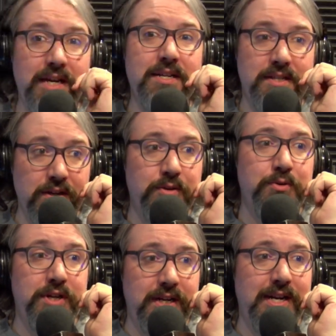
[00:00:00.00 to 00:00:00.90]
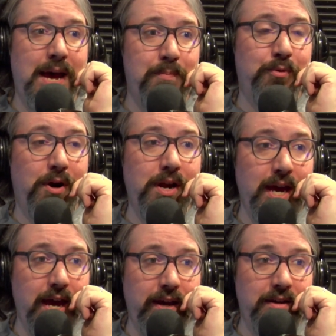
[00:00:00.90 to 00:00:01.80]
it is included in Apple
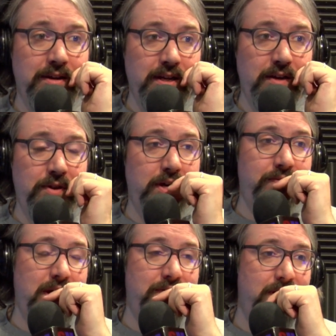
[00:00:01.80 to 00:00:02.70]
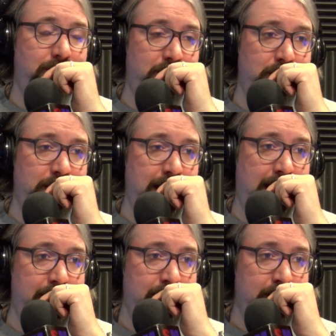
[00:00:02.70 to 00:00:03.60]
Arcade if you if you haven't if you're in
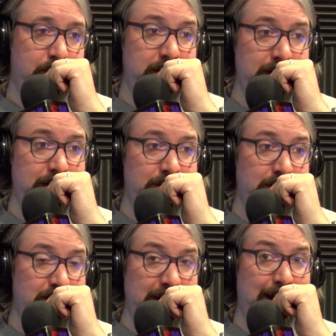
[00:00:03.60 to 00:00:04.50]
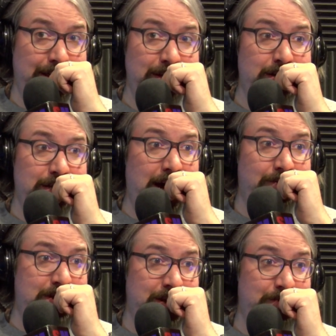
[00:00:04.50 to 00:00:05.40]
that. But it is on yeah, literally
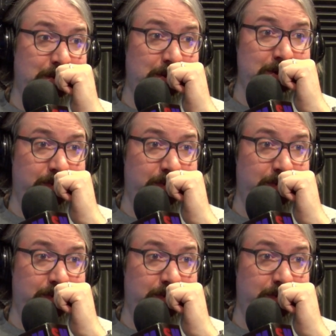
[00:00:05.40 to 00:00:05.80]
everything from the looks